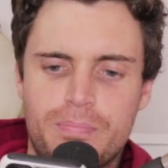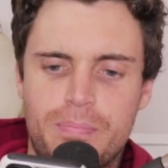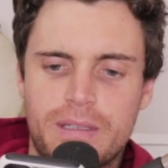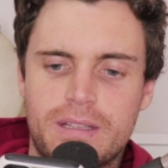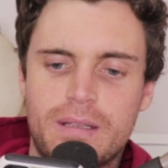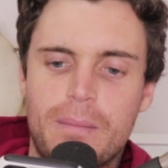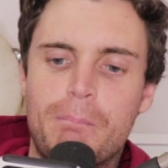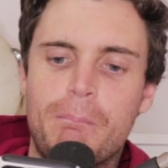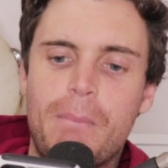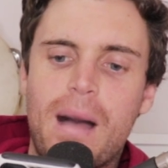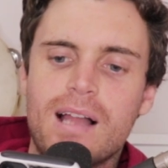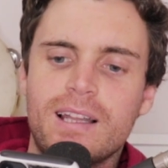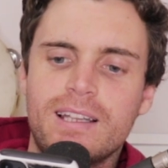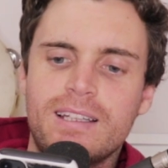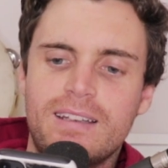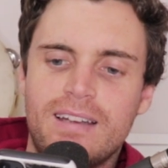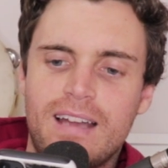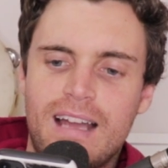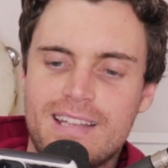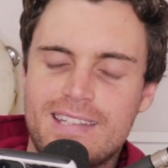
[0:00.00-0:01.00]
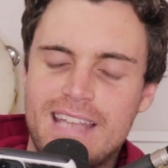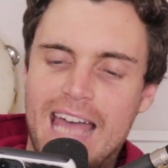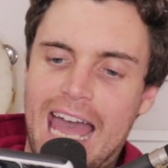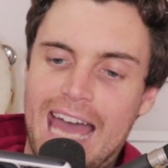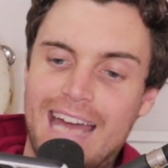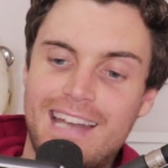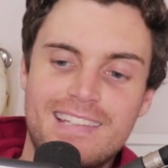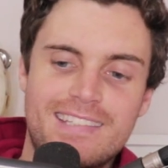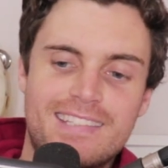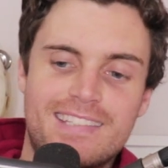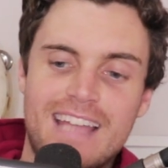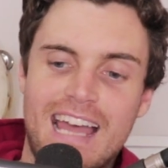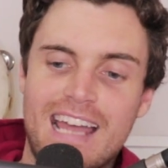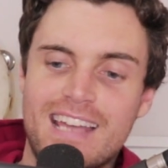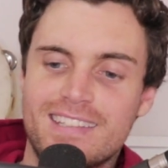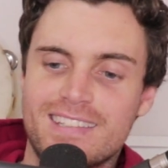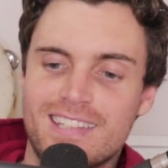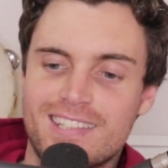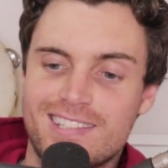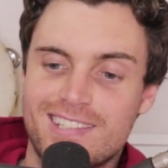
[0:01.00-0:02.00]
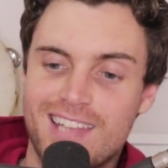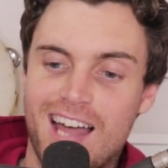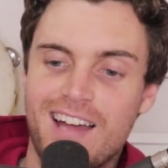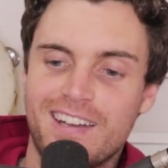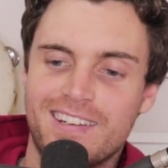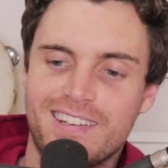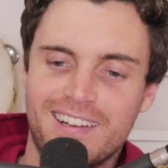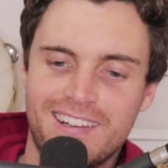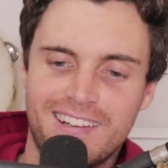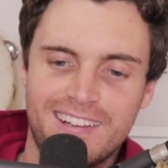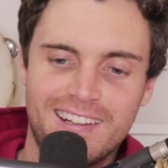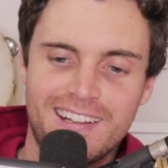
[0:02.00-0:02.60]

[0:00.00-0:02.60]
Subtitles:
but the mullet has had its day in the sun.